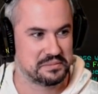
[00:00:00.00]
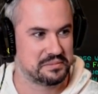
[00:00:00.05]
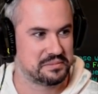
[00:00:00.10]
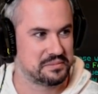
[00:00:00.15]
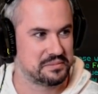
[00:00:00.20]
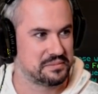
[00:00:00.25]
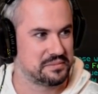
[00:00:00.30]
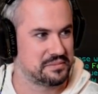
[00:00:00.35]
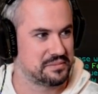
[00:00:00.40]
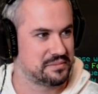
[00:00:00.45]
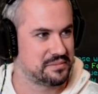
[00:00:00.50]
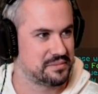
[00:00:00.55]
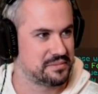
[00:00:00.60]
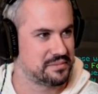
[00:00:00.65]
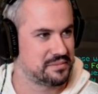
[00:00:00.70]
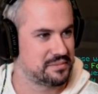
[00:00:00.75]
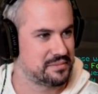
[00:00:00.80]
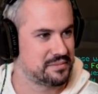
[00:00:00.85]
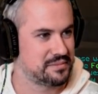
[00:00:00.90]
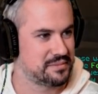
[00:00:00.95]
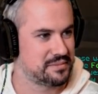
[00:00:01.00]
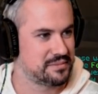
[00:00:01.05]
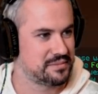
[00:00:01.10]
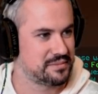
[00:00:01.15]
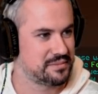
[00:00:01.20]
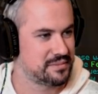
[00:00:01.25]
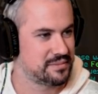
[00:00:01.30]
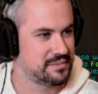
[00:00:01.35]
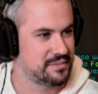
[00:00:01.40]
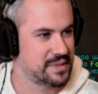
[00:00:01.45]
one on your own? I
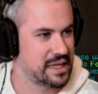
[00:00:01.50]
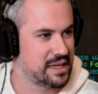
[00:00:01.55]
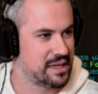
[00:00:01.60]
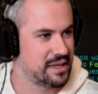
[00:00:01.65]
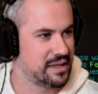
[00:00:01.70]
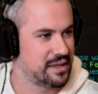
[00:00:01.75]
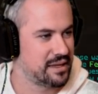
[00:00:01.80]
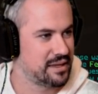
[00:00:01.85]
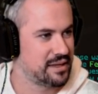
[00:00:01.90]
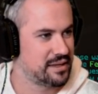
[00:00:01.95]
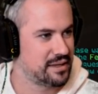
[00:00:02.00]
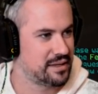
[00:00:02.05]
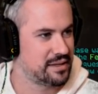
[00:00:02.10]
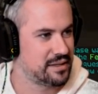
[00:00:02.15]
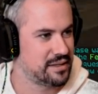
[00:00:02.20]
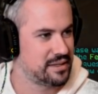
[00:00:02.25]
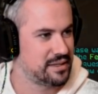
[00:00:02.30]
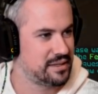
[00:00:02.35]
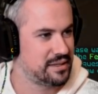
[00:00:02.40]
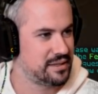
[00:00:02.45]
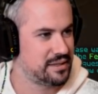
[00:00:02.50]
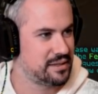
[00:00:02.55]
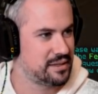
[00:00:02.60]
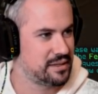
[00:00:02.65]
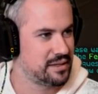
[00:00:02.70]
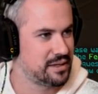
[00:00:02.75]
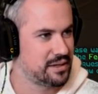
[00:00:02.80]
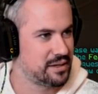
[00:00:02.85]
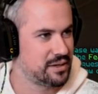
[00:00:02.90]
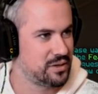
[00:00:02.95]
could. Oh.
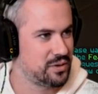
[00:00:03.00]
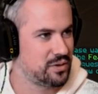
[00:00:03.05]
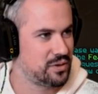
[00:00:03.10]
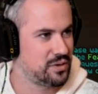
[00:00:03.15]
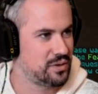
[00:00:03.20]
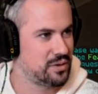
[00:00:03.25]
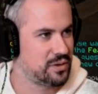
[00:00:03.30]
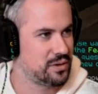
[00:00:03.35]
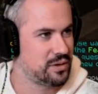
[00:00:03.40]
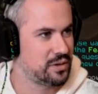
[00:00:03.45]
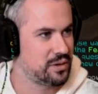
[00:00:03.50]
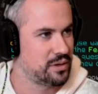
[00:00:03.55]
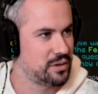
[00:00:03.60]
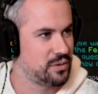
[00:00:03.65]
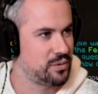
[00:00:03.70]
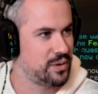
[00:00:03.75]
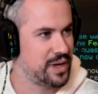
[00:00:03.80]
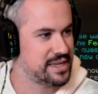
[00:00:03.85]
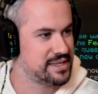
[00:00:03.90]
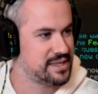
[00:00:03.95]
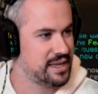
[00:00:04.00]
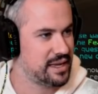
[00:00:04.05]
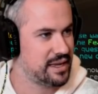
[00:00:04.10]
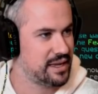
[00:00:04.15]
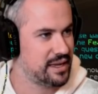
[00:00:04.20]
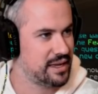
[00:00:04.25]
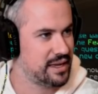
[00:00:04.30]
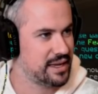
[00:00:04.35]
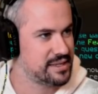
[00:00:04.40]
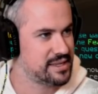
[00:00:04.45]
It traveled me. Quest
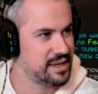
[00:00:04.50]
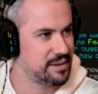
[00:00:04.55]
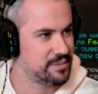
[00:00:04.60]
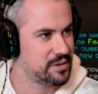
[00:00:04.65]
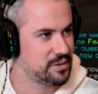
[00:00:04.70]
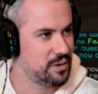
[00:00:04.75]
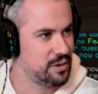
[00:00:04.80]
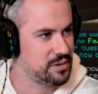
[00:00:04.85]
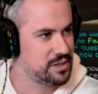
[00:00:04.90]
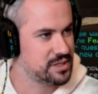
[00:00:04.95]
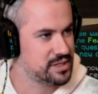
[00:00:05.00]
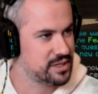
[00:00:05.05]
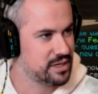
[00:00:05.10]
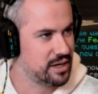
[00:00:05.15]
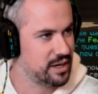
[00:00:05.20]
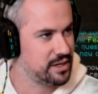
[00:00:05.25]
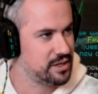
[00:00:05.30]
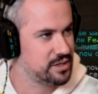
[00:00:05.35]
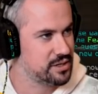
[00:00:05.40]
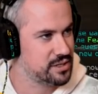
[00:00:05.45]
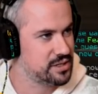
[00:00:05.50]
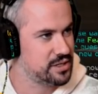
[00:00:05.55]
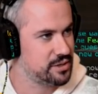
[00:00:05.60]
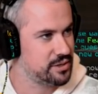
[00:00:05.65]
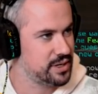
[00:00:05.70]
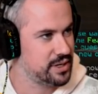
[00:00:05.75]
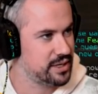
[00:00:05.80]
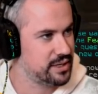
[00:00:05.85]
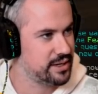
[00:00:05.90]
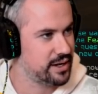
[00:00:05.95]
accepted. Oh, there's a guy just
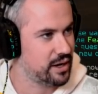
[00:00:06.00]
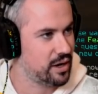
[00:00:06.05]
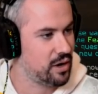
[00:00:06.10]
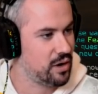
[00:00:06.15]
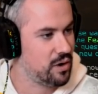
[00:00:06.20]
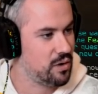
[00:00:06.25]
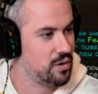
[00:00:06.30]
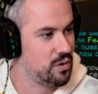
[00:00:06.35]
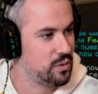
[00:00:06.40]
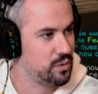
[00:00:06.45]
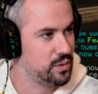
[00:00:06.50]
doing it there. Oh,